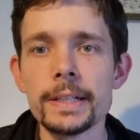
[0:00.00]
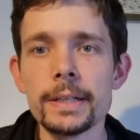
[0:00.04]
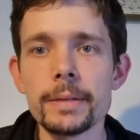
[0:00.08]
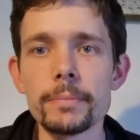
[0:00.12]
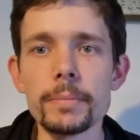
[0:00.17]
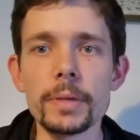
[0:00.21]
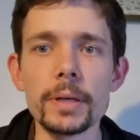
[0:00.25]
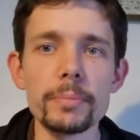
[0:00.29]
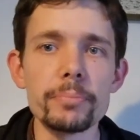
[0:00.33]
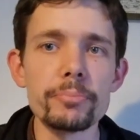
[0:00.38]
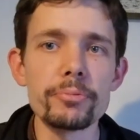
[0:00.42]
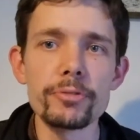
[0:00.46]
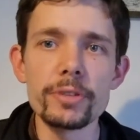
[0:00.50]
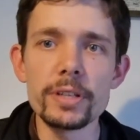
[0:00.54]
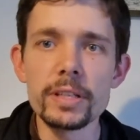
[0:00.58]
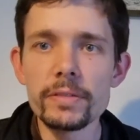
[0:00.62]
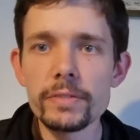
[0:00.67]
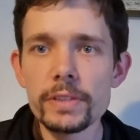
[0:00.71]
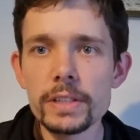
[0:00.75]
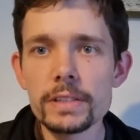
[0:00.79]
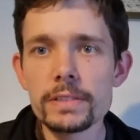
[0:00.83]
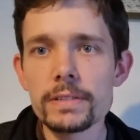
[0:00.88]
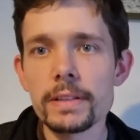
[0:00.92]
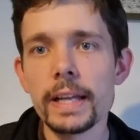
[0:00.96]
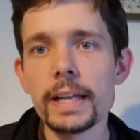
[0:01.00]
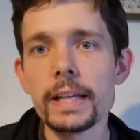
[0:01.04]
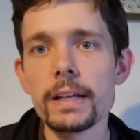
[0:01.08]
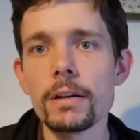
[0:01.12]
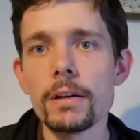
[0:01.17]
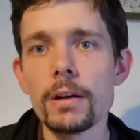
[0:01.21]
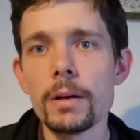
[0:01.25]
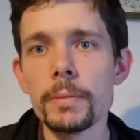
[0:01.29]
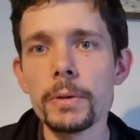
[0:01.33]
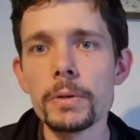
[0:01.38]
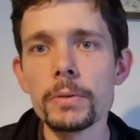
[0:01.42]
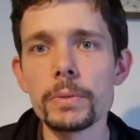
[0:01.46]
My previous leg
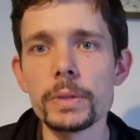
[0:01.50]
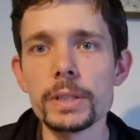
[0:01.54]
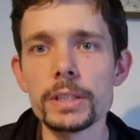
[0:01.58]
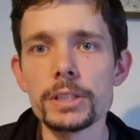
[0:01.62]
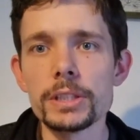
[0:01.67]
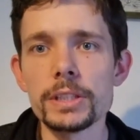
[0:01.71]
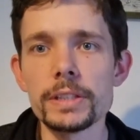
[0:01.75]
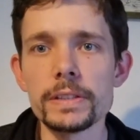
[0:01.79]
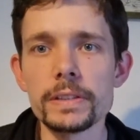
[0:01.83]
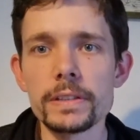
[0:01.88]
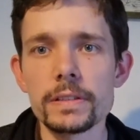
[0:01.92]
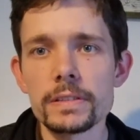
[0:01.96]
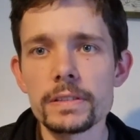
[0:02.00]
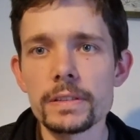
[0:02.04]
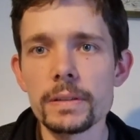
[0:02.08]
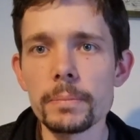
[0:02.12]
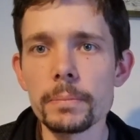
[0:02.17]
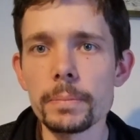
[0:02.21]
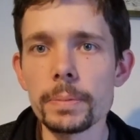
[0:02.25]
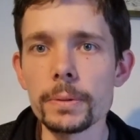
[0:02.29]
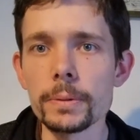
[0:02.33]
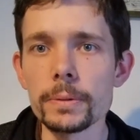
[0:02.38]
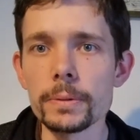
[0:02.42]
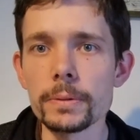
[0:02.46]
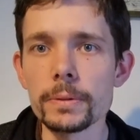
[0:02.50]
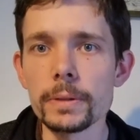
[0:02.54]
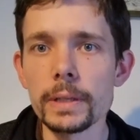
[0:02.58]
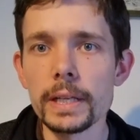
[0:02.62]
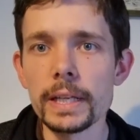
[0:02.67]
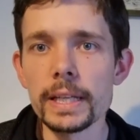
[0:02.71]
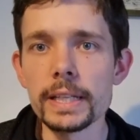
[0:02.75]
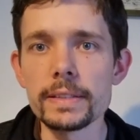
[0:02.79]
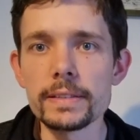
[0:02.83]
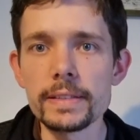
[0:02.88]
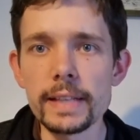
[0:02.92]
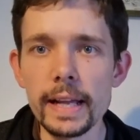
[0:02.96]
armor, which is a simple
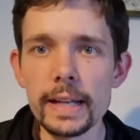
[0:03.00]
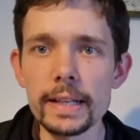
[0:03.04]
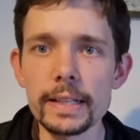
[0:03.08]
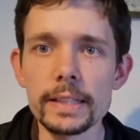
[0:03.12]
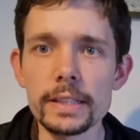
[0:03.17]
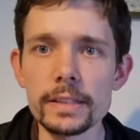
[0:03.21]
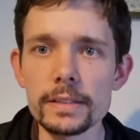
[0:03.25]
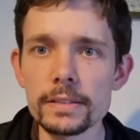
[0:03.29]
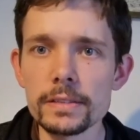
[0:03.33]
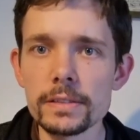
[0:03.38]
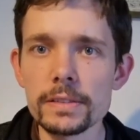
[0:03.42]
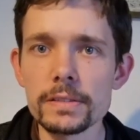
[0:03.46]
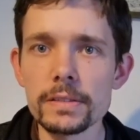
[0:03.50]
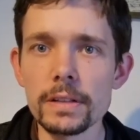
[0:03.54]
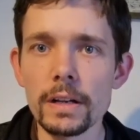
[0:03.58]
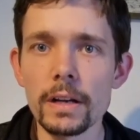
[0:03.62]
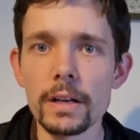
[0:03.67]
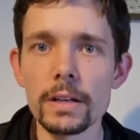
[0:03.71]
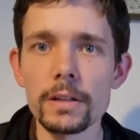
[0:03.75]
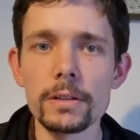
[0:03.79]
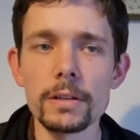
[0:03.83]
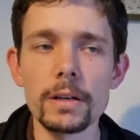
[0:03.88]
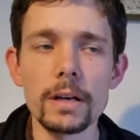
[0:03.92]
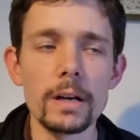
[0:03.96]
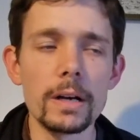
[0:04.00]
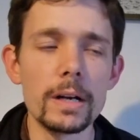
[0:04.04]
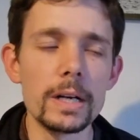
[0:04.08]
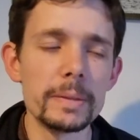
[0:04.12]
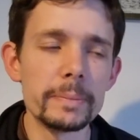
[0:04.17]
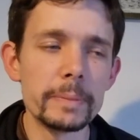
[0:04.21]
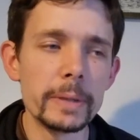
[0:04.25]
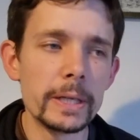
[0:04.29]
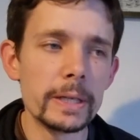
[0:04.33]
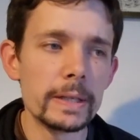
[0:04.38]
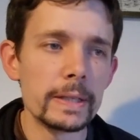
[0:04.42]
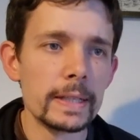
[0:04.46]
Italian style
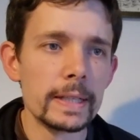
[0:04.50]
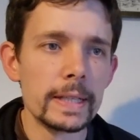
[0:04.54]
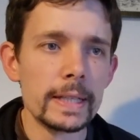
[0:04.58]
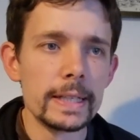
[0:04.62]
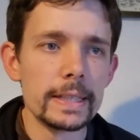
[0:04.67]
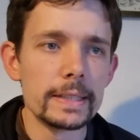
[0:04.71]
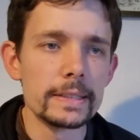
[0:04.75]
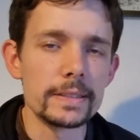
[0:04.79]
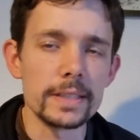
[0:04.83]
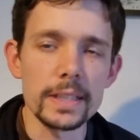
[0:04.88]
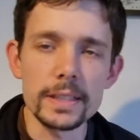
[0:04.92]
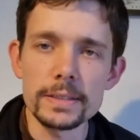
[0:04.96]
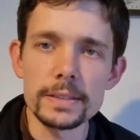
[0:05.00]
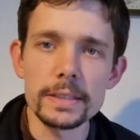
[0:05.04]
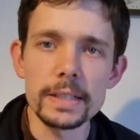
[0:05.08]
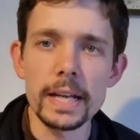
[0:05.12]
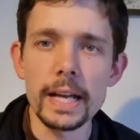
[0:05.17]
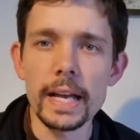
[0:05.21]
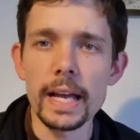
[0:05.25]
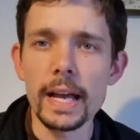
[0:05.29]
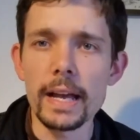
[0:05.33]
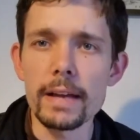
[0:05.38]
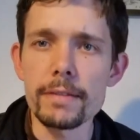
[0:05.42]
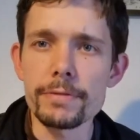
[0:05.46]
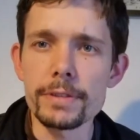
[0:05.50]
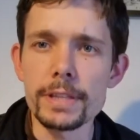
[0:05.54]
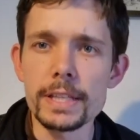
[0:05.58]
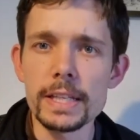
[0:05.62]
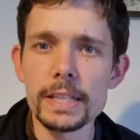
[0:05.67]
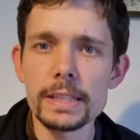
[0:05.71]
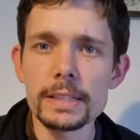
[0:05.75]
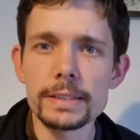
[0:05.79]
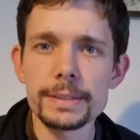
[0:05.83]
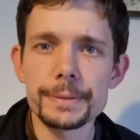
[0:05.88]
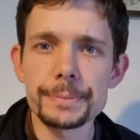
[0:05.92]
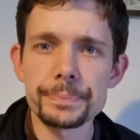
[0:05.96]
armor, doesn't have
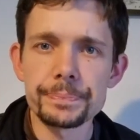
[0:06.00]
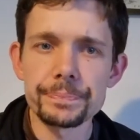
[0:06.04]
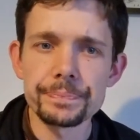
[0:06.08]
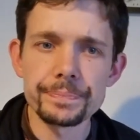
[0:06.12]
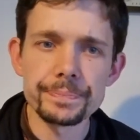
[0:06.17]
this.